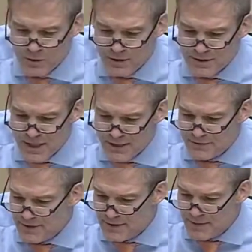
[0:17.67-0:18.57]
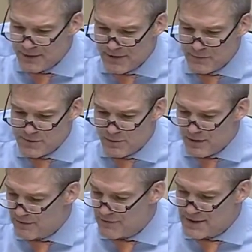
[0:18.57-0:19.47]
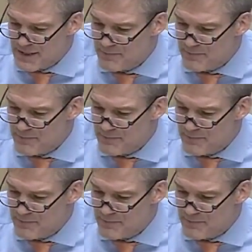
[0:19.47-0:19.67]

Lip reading: lawyer doctor an email that was part of the FISA